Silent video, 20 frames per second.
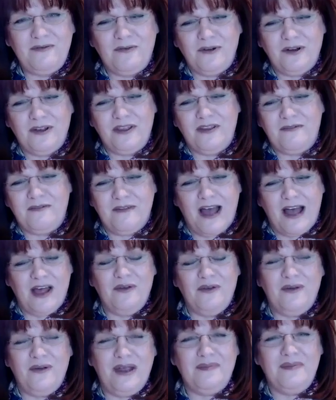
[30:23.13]
for the
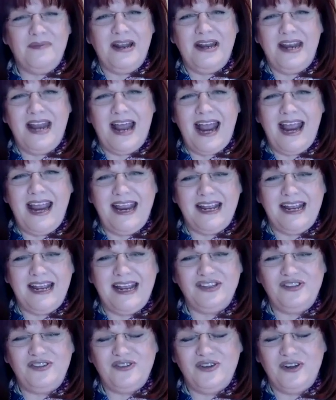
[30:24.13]
following Monday
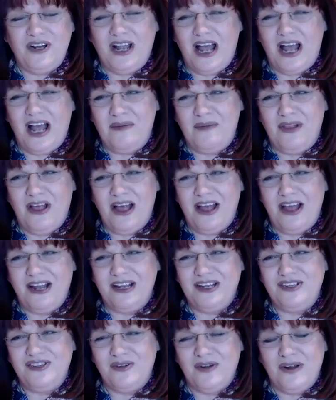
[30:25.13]
and come
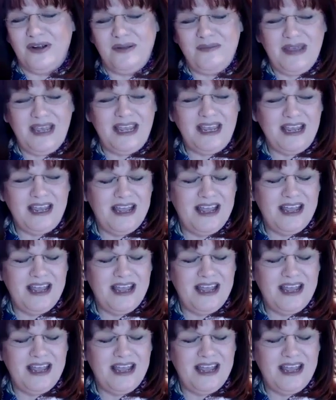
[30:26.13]
along and join me.